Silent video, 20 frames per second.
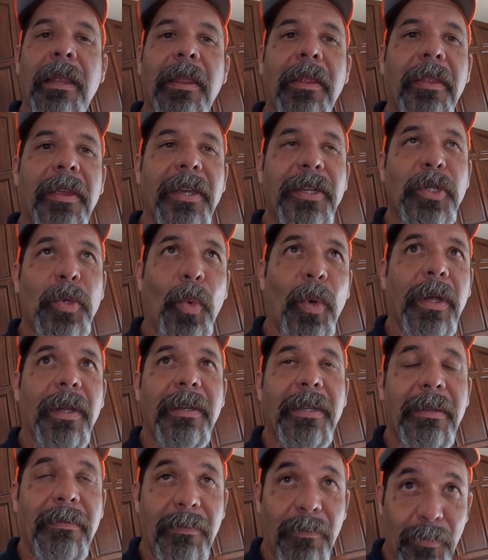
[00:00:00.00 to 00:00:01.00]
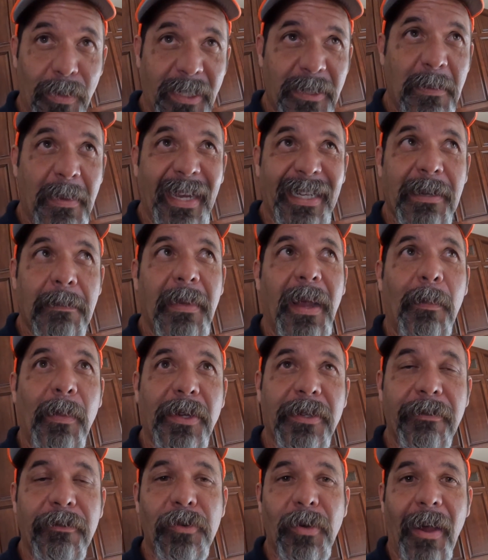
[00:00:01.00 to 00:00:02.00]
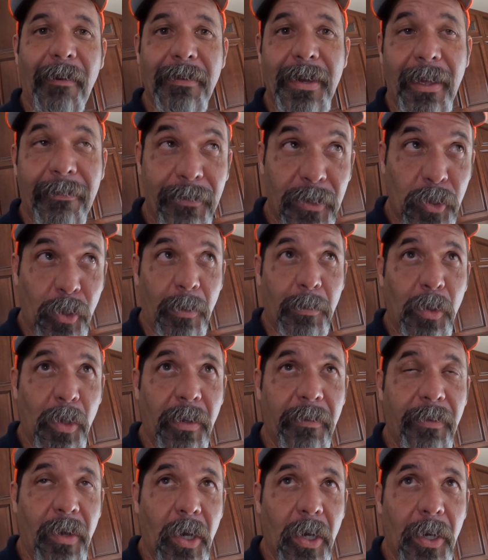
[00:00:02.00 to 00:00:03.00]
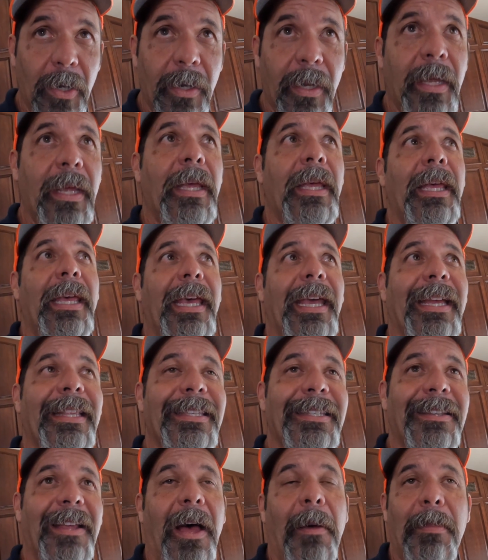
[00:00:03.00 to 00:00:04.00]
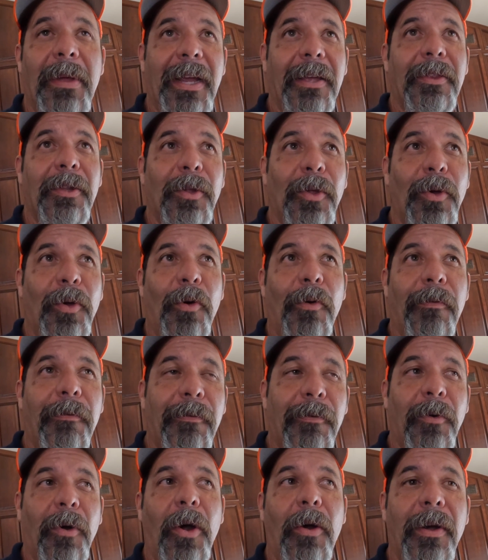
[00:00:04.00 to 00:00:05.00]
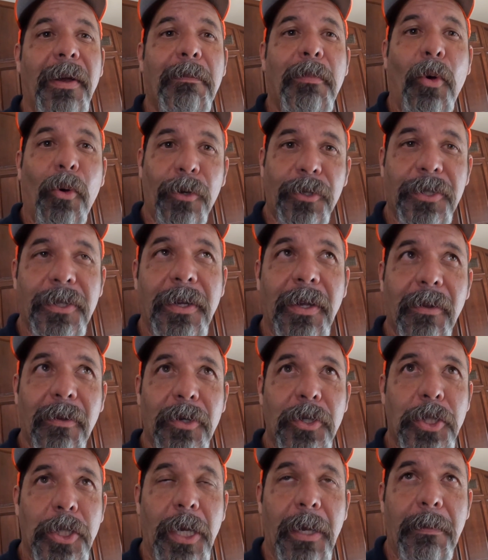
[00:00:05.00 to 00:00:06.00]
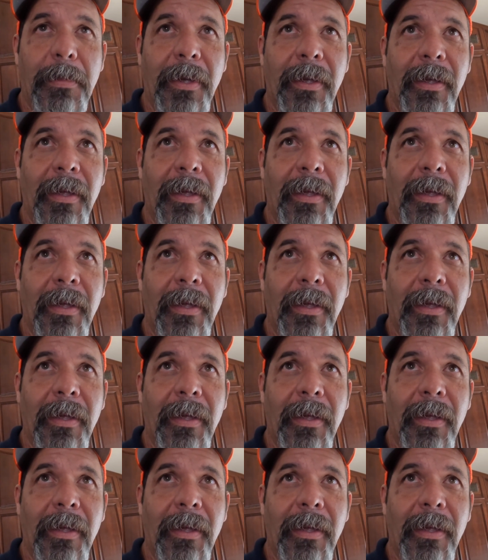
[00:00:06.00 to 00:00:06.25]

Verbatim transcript: this one brings me back to memories of driving down Ventura Boulevard and stopping at the local Ferrari Porsche dealership.